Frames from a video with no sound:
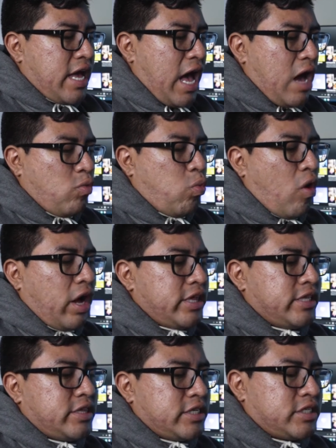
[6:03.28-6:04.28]
I
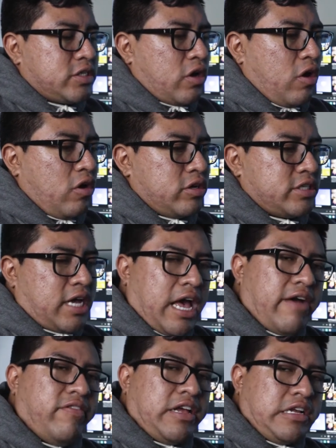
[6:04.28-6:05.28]
wanted the song to
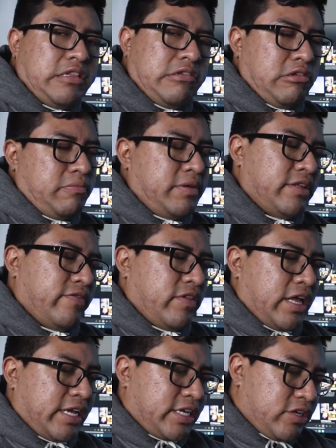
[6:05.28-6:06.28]
have like a little bit of,
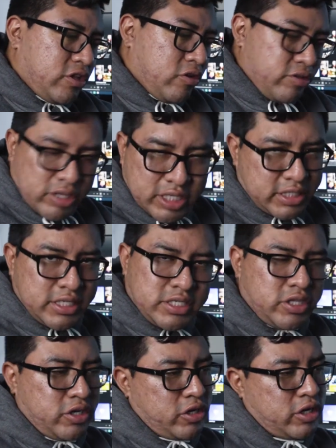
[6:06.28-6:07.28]
like, this is
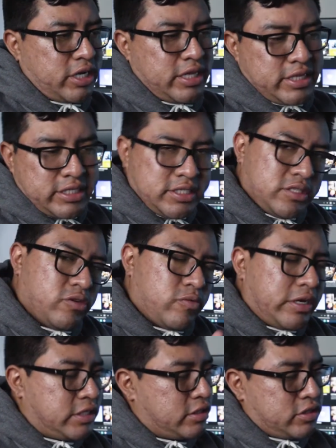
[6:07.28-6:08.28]
the hook and this is the
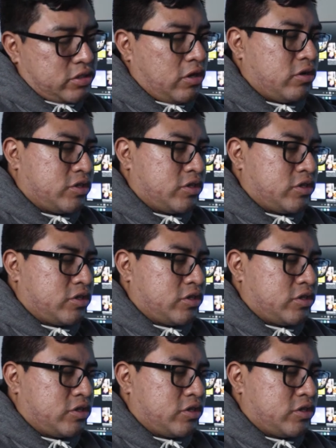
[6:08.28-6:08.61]
rest of the song.